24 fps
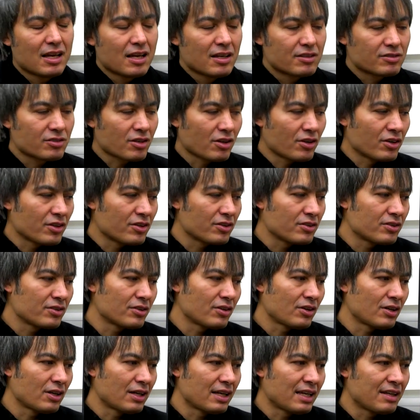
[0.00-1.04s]

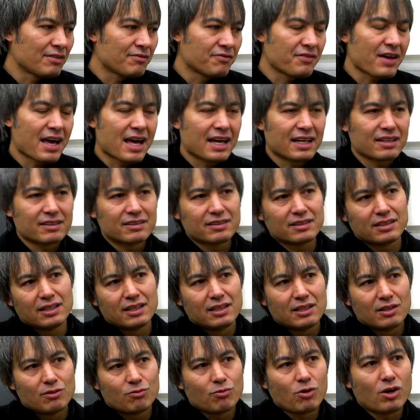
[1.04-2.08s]
So, in fact,
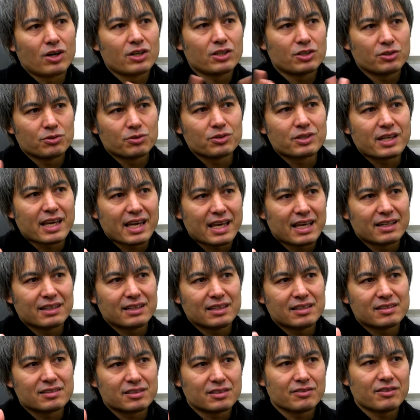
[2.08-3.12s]
what you will get
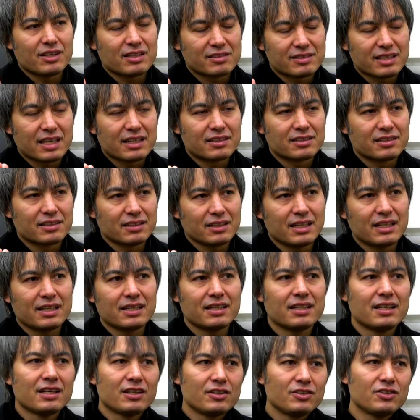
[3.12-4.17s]
is
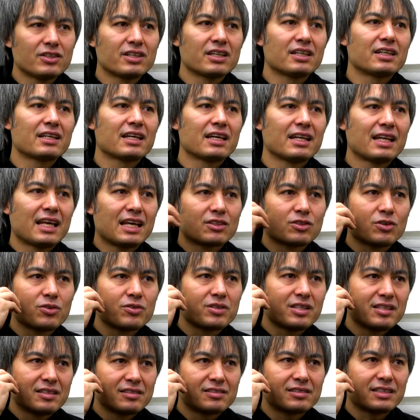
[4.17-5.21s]
essentially you can connect
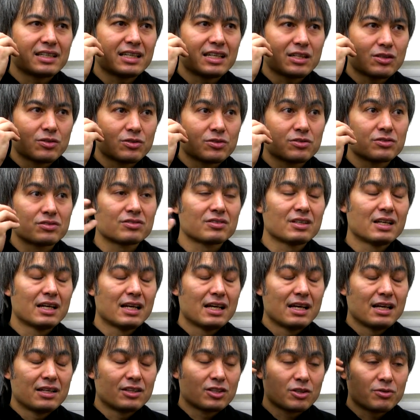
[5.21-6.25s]
all these signals
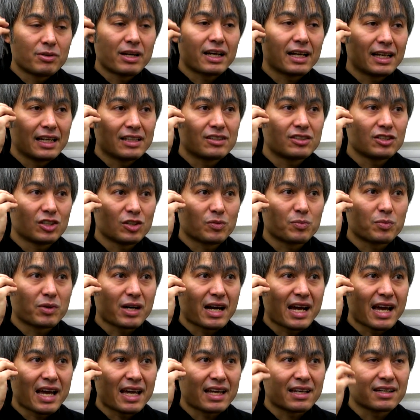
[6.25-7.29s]
directly to your
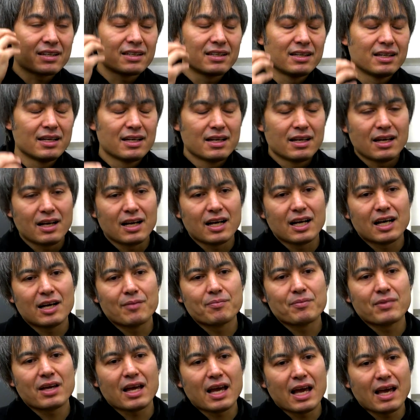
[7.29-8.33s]
brain
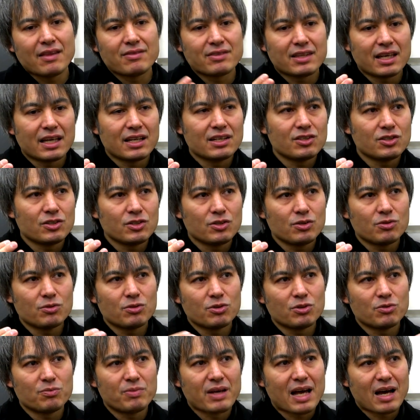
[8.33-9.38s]
um, and then you
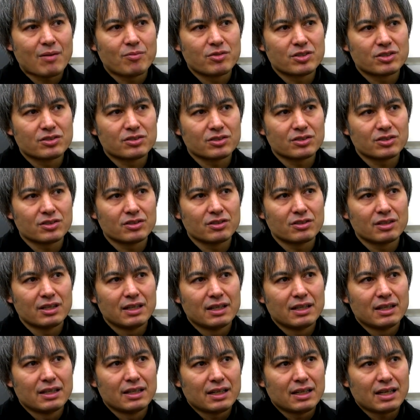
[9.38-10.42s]
will be able to
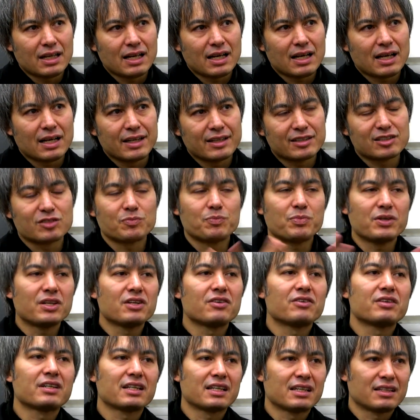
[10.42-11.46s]
uh,
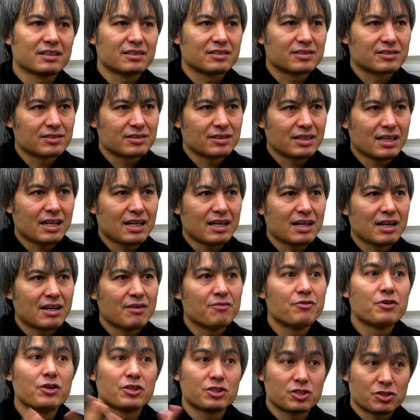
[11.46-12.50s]
experience uh, a
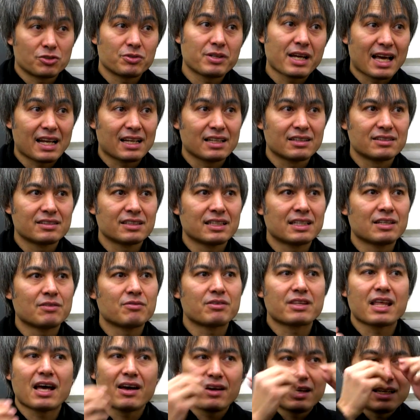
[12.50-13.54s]
virtual reality
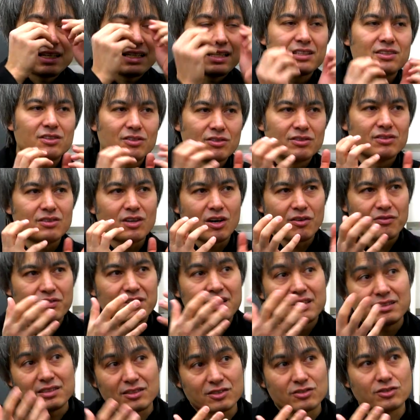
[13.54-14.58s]
without any of
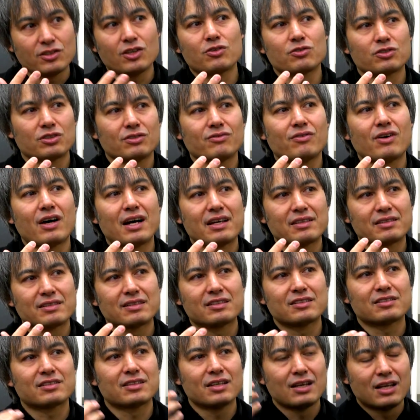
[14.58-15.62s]
these external
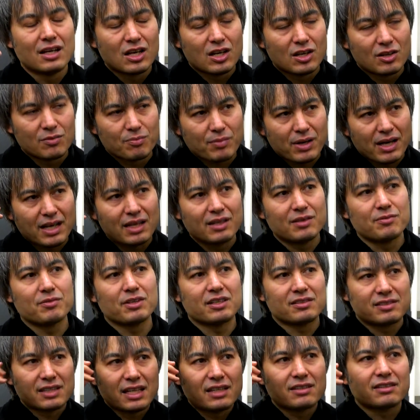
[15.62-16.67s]
devices, but
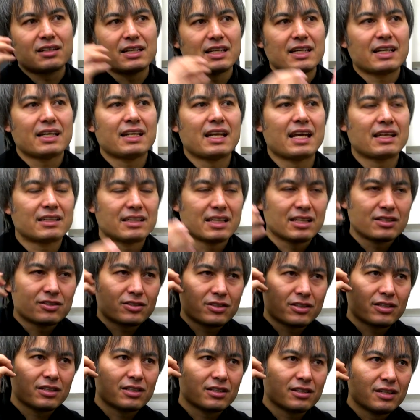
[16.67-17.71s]
essentially connecting
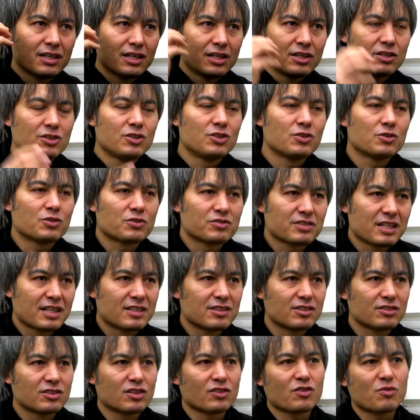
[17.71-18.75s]
to the neural
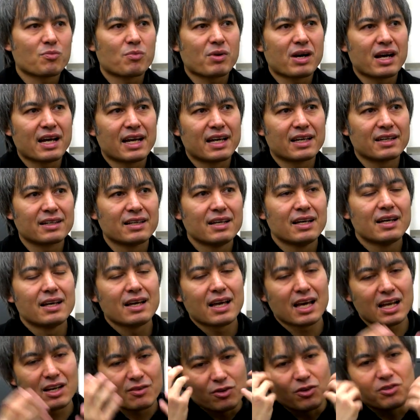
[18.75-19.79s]
centers of your brain.
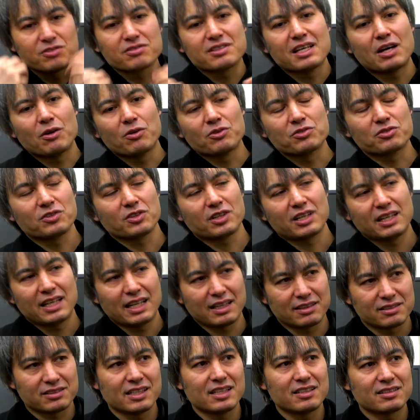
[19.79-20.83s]
And of course, that also
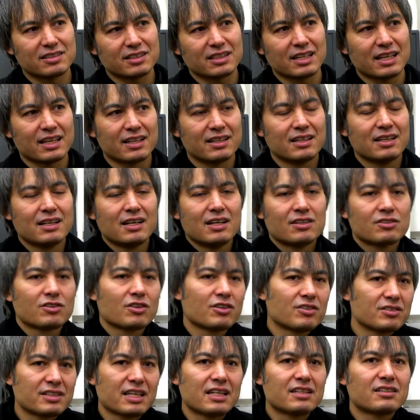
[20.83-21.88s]
connects to the internet. So
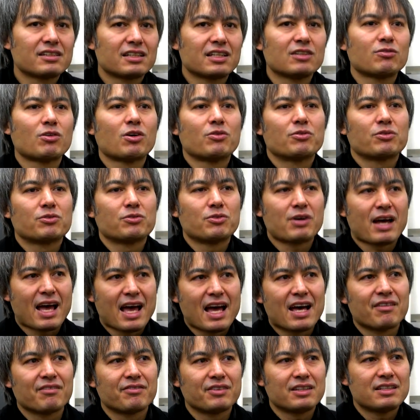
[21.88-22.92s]
essentially, what we will
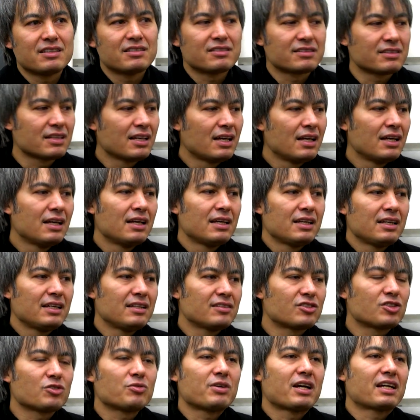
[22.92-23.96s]
have is
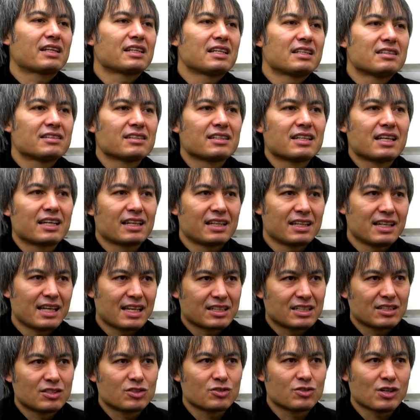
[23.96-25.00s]
is direct internet
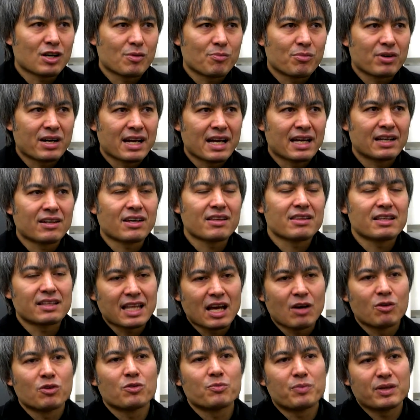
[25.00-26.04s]
connection to our brain. I think
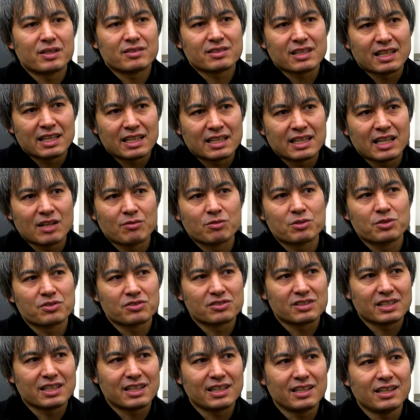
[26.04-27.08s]
that will be something that we will
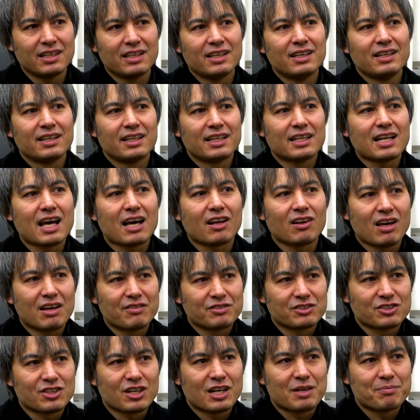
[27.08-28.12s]
see in our
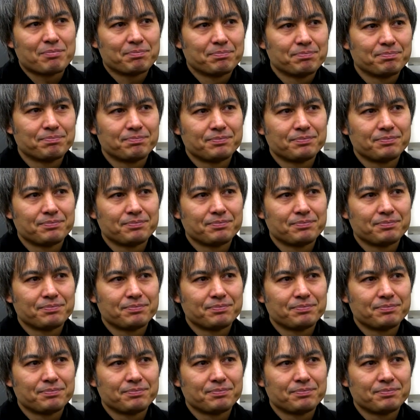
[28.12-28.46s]
lifetime.